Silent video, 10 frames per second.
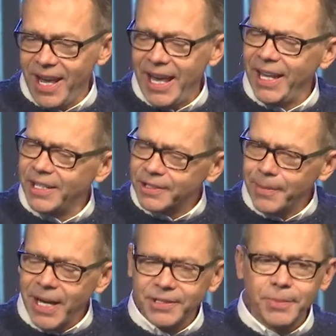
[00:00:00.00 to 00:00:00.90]
And it's
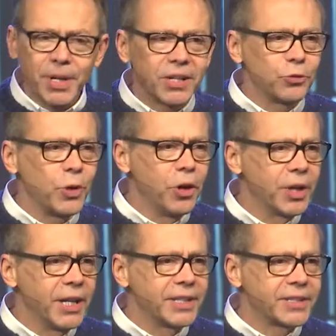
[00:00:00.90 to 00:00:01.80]
amazing because we
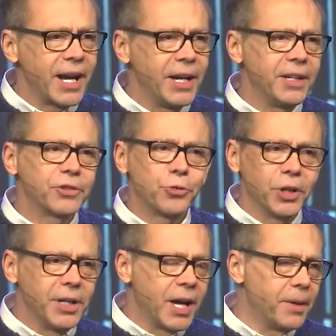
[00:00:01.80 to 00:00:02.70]
don't get excited. It's
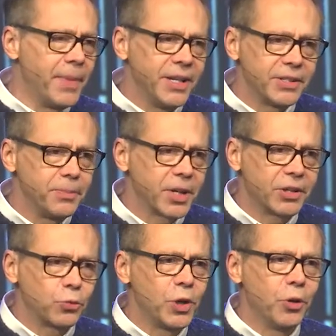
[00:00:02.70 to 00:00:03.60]
really not amazing
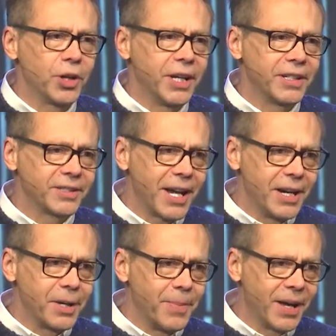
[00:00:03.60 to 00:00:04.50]
because we don't get
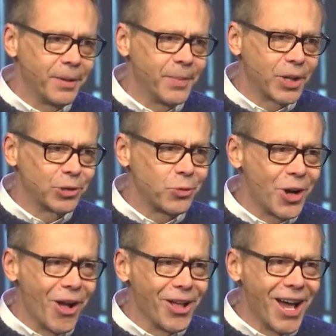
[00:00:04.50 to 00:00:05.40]
excited about it because we
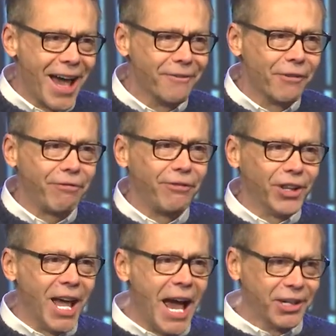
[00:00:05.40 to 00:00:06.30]
all have a
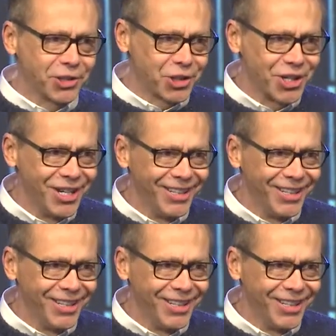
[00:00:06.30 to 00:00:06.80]
flesh.